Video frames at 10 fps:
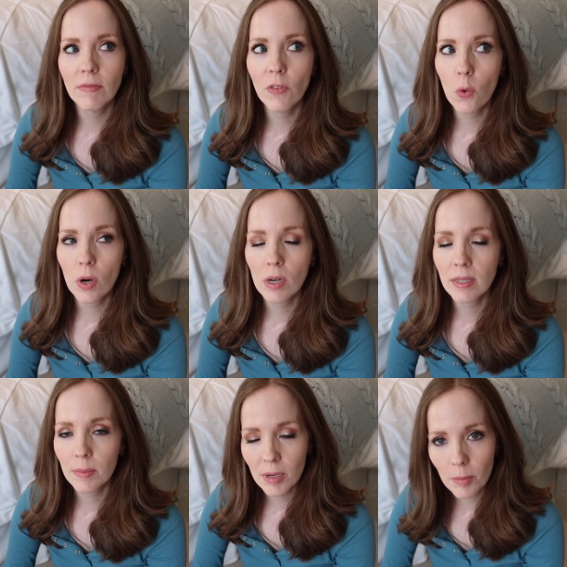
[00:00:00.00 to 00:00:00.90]
for
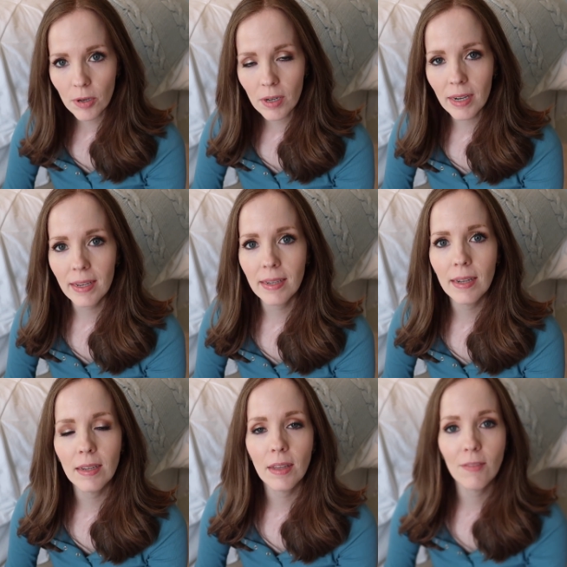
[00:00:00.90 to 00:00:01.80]
September
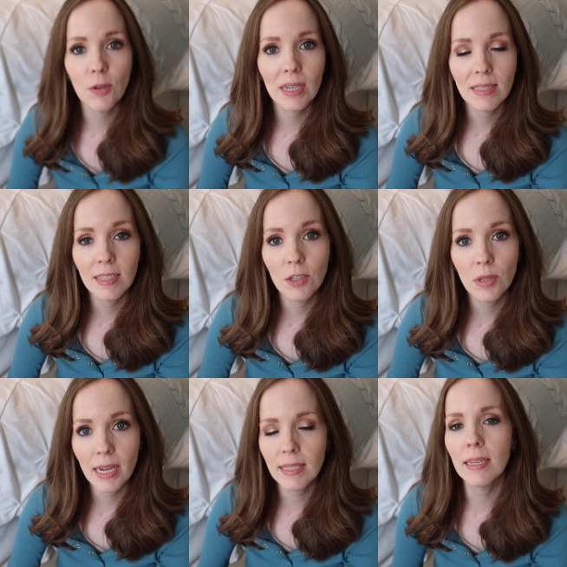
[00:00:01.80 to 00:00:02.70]
and a lot of you guys said you
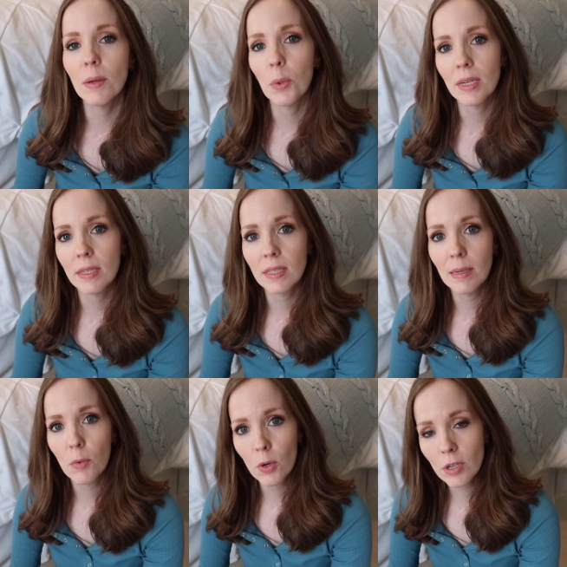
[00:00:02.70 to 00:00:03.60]
liked it and wanted to
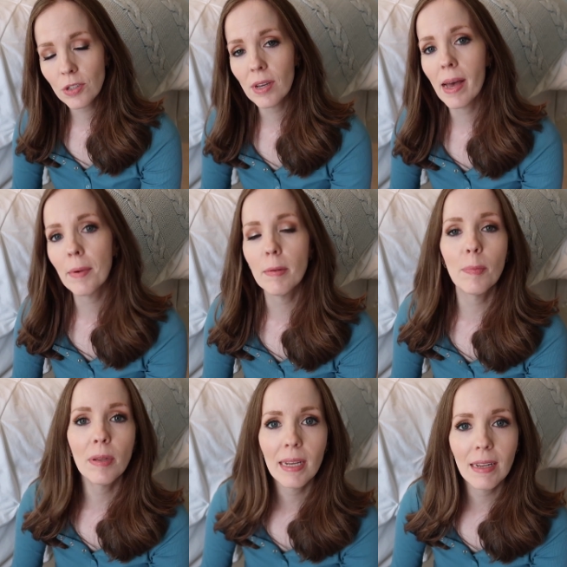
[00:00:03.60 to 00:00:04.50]
see more, so I'm gonna be
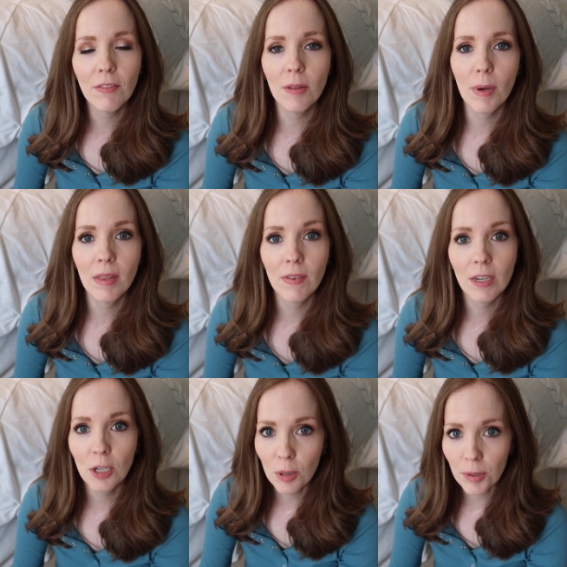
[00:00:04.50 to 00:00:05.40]
planning for the month of
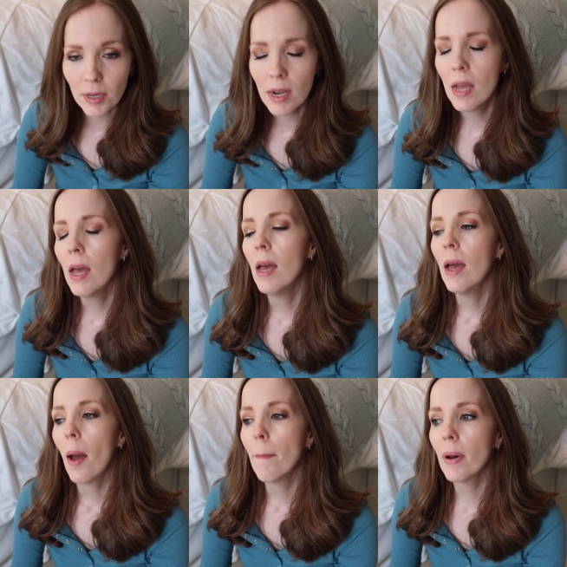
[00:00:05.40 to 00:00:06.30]
October.
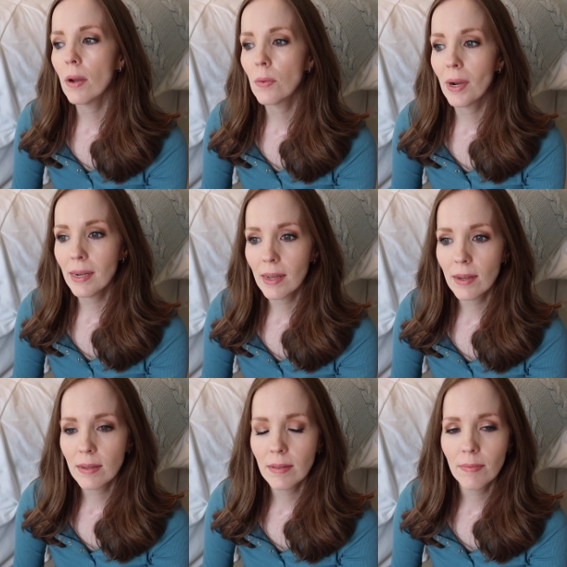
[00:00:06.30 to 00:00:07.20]
But right
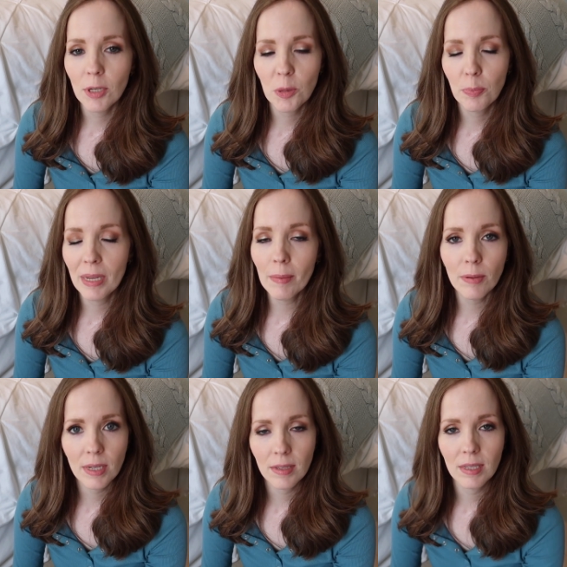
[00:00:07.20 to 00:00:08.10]
now, there's
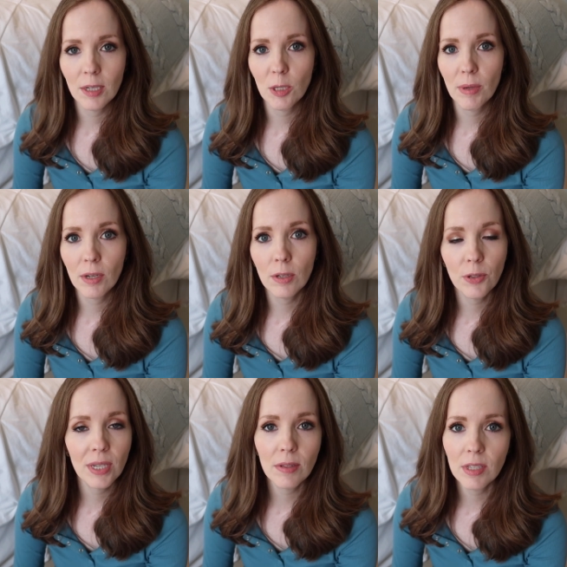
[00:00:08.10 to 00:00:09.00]
people downstairs. My girls
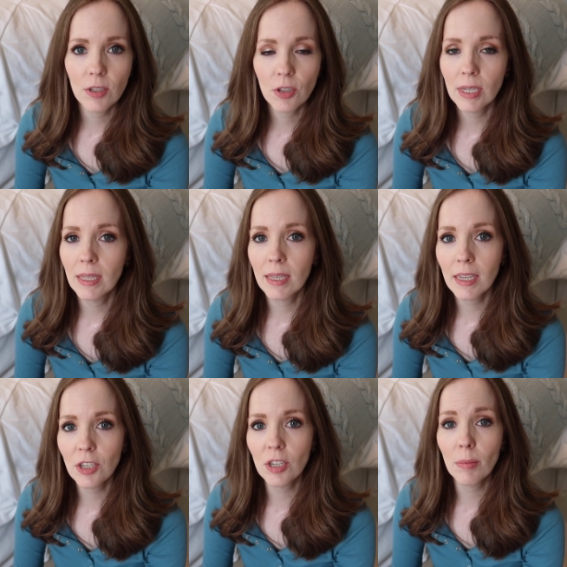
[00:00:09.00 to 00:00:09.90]
are downstairs cleaning the
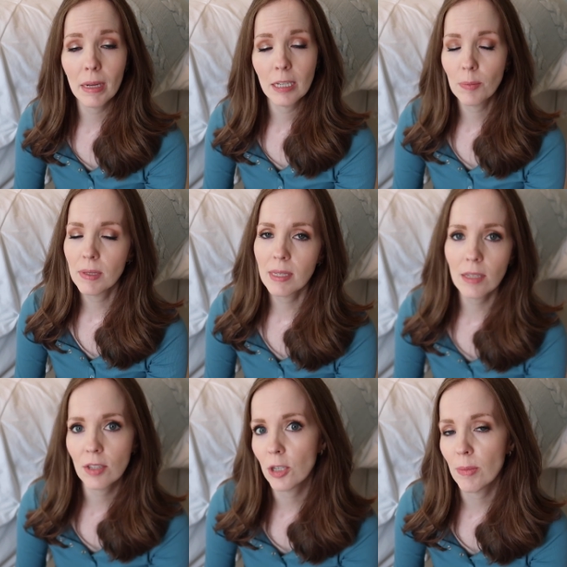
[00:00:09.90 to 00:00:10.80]
kitchen, my husband's
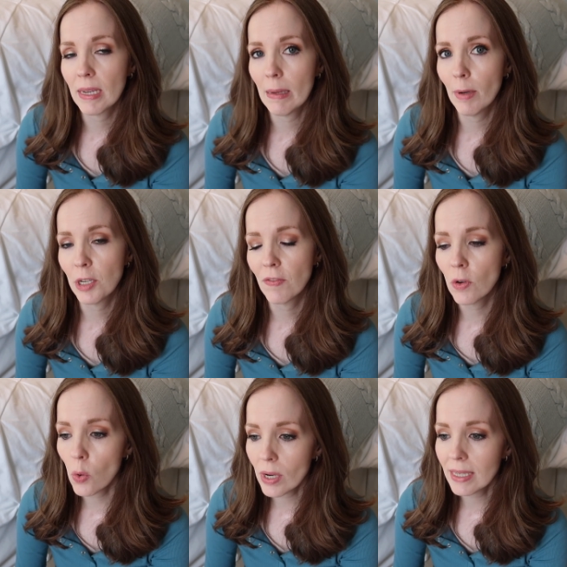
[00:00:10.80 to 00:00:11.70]
downstairs making a bunch of
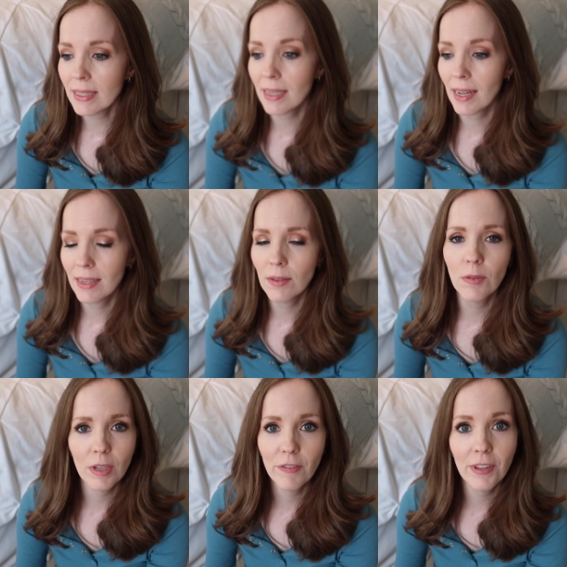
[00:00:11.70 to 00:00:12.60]
noise, and I didn't
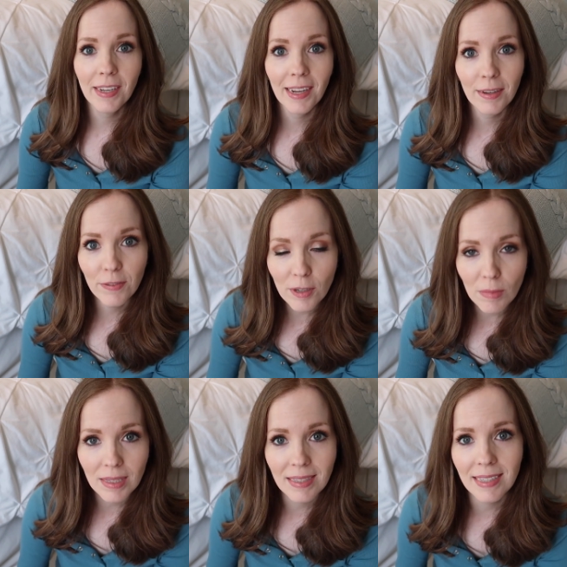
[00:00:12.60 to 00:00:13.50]
really feel like I could film
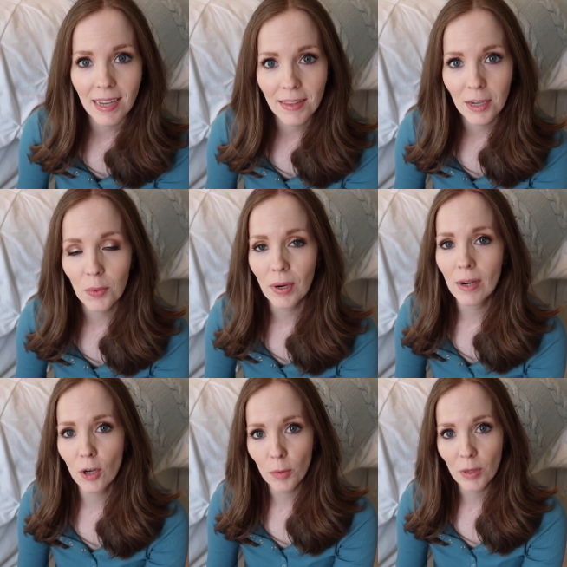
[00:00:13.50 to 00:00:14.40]
this down there where I
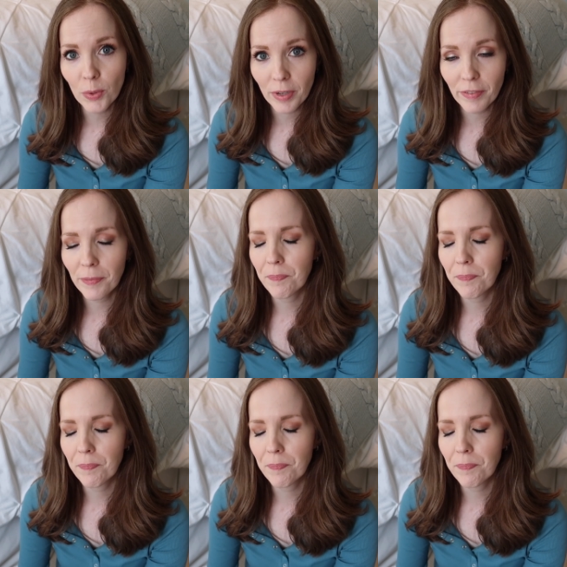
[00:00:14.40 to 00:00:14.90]
normally would've.